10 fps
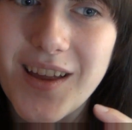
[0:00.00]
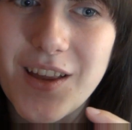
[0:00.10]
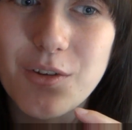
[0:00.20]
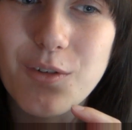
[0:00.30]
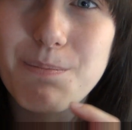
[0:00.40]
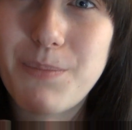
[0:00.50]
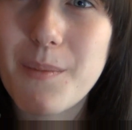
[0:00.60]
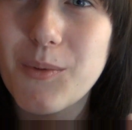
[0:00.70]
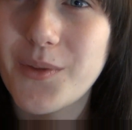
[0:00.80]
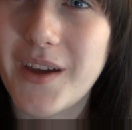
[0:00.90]
sort of
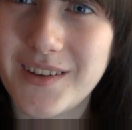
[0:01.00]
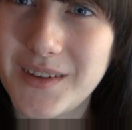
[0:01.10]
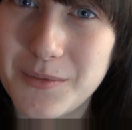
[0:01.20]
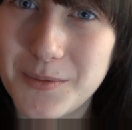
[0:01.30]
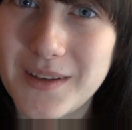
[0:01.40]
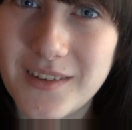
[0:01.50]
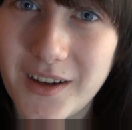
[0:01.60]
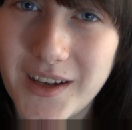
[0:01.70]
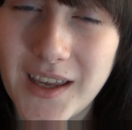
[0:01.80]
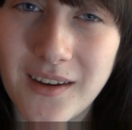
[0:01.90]
bubble that I seem to be
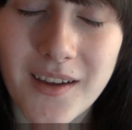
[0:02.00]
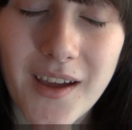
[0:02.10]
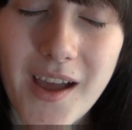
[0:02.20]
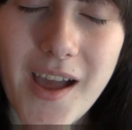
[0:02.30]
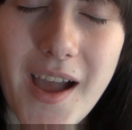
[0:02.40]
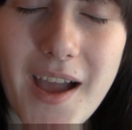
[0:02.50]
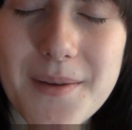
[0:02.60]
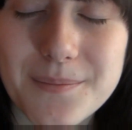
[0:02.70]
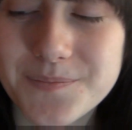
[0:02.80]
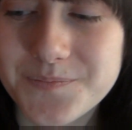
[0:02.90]
stuck in.
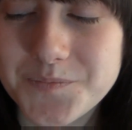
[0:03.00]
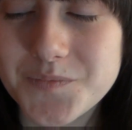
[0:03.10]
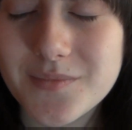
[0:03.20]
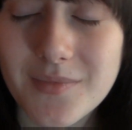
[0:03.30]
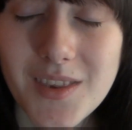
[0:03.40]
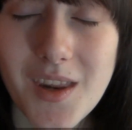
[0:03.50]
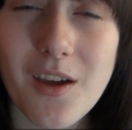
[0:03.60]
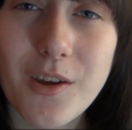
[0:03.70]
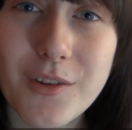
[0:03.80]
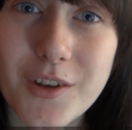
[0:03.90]
Um,
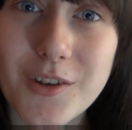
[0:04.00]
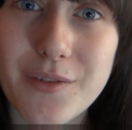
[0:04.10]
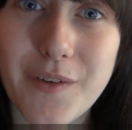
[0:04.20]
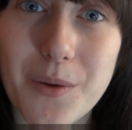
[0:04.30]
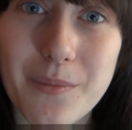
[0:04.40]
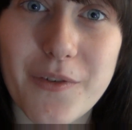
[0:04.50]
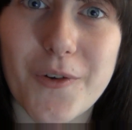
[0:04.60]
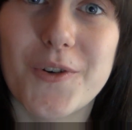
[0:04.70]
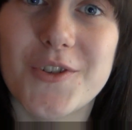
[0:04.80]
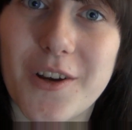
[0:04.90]
I also got to film
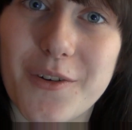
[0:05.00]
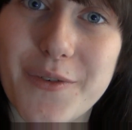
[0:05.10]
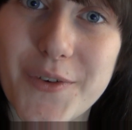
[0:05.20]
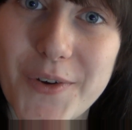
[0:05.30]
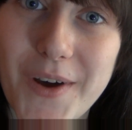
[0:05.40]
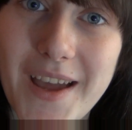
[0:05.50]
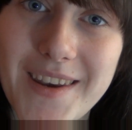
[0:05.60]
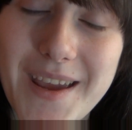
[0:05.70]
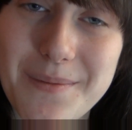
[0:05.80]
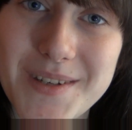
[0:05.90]
for Channel 4
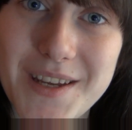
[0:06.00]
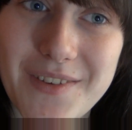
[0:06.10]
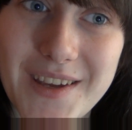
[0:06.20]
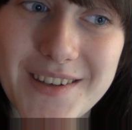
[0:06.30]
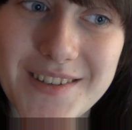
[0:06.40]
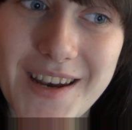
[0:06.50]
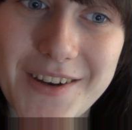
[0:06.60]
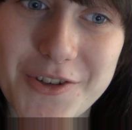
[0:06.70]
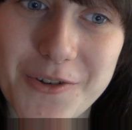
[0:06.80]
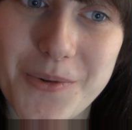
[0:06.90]
and MTV
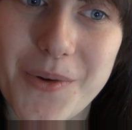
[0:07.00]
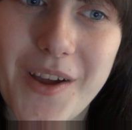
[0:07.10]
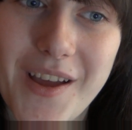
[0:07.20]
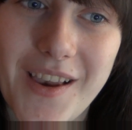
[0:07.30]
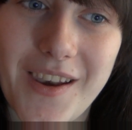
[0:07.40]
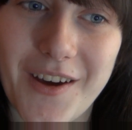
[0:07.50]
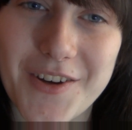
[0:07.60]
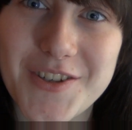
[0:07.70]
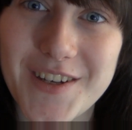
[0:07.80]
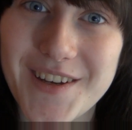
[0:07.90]
International
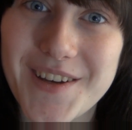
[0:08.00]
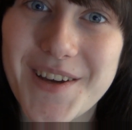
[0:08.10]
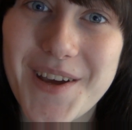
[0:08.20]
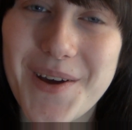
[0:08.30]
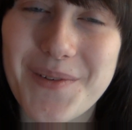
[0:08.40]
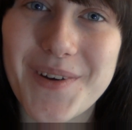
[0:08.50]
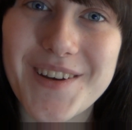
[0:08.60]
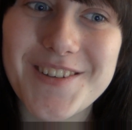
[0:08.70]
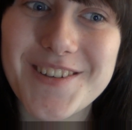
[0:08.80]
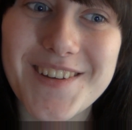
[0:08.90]
last year,
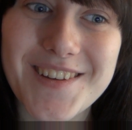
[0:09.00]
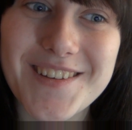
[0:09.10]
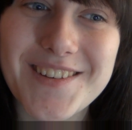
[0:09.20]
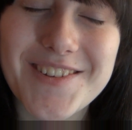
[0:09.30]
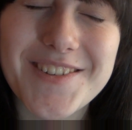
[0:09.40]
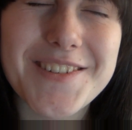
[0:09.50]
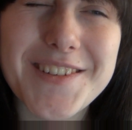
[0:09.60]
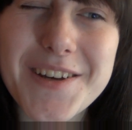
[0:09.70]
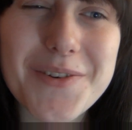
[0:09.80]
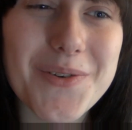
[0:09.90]
which
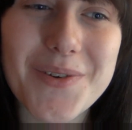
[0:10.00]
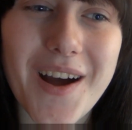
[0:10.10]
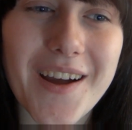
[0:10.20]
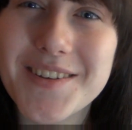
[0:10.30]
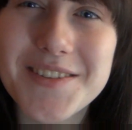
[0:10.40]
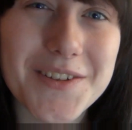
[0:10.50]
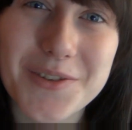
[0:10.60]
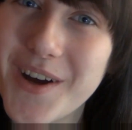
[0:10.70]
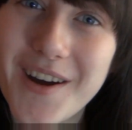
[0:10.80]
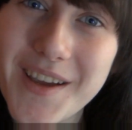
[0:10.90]
still, I still
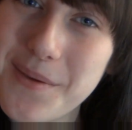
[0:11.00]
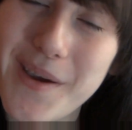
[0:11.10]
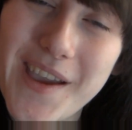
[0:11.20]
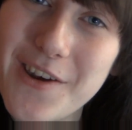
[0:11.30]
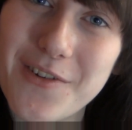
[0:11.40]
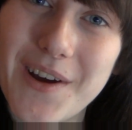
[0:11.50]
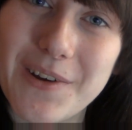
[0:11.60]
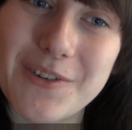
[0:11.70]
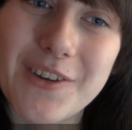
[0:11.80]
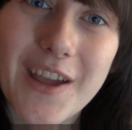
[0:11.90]
can't get my head
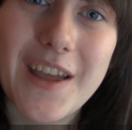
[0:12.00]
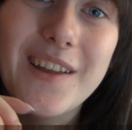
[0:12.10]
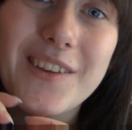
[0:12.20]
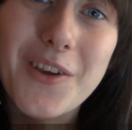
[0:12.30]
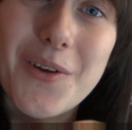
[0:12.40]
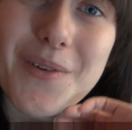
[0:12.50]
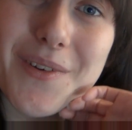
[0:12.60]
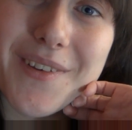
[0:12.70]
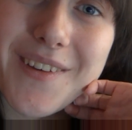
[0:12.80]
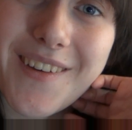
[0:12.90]
around. So
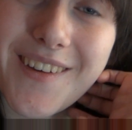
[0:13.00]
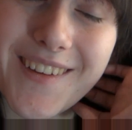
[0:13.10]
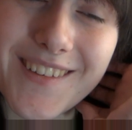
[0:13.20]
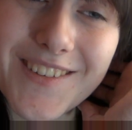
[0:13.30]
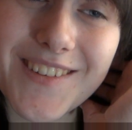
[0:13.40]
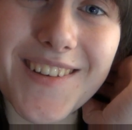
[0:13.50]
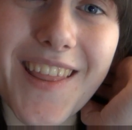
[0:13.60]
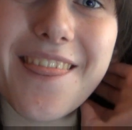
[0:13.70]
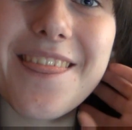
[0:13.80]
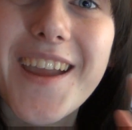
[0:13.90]
just
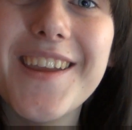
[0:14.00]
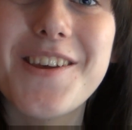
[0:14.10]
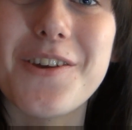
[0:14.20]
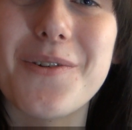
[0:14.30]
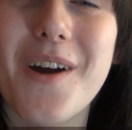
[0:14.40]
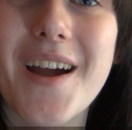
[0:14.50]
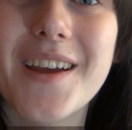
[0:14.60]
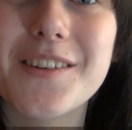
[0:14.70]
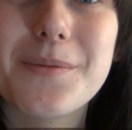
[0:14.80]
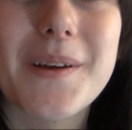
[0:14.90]
thank you
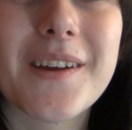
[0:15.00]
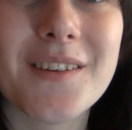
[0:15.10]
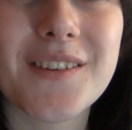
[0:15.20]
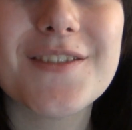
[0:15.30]
guys because